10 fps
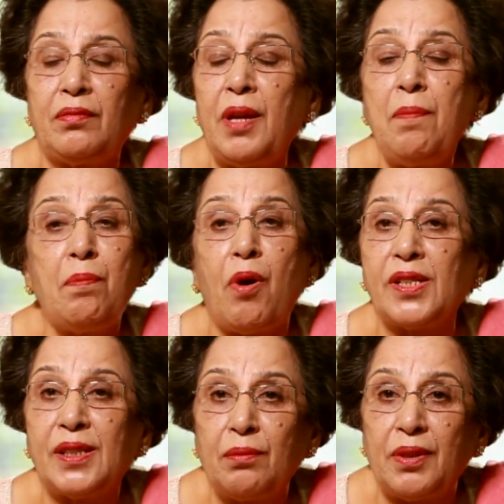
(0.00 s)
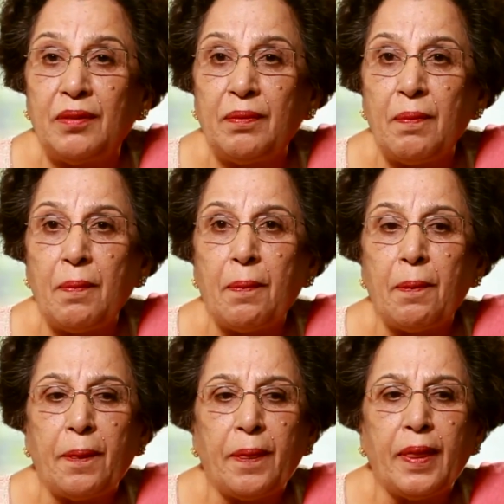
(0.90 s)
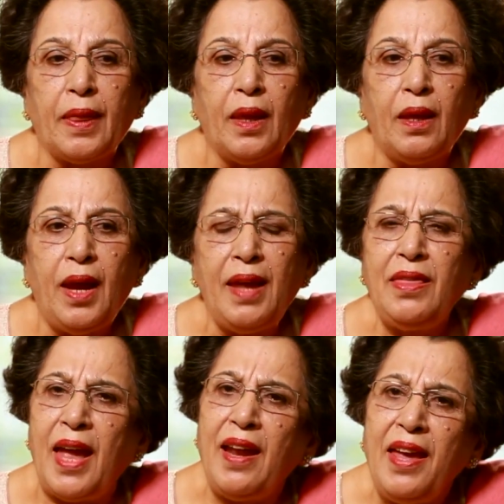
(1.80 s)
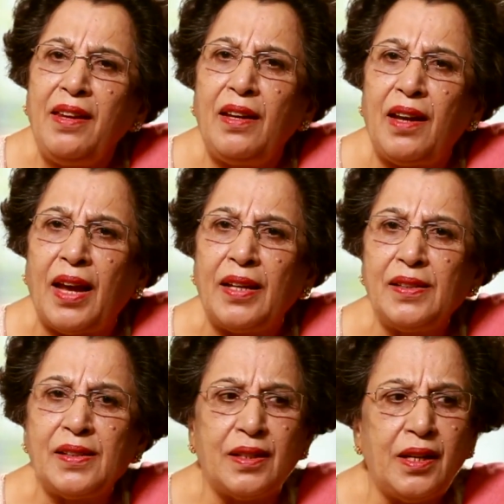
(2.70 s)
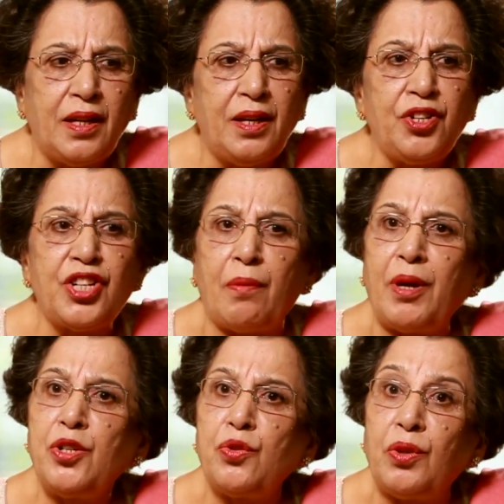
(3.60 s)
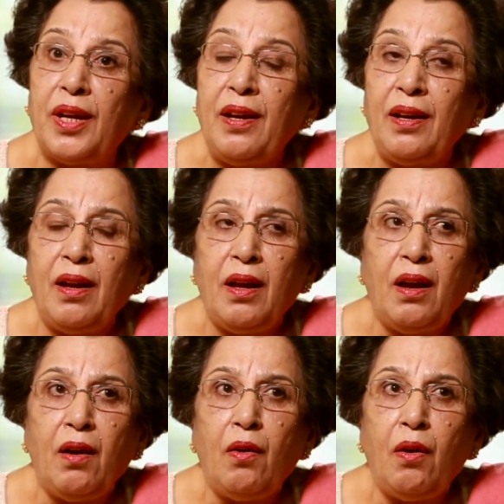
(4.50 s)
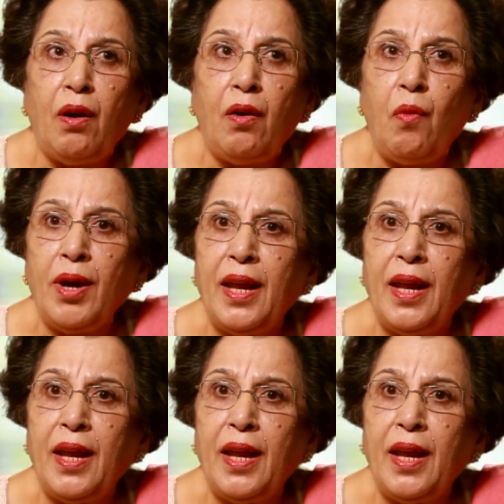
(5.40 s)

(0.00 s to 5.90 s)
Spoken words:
impossible. And then I realized, Shayama Chona, what